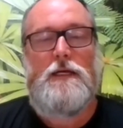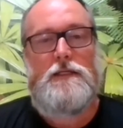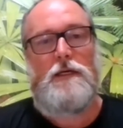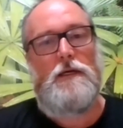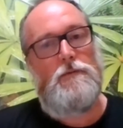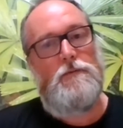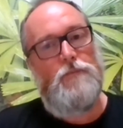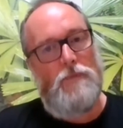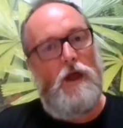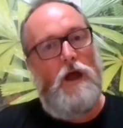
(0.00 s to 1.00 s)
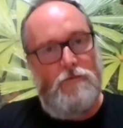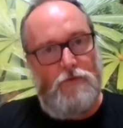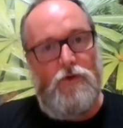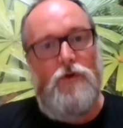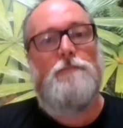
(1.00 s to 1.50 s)
So
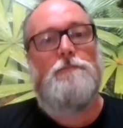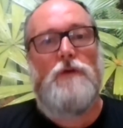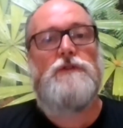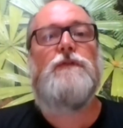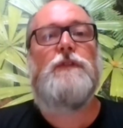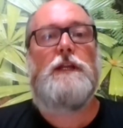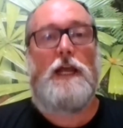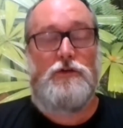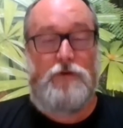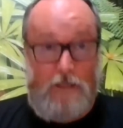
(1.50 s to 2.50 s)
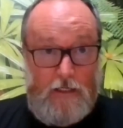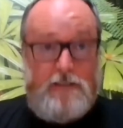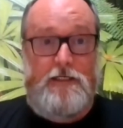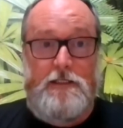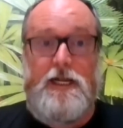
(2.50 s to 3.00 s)
overall, most of the Daintree
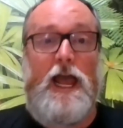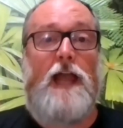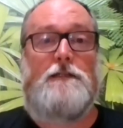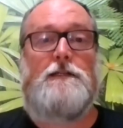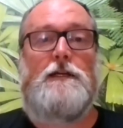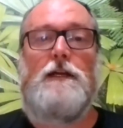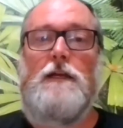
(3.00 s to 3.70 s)
is intact.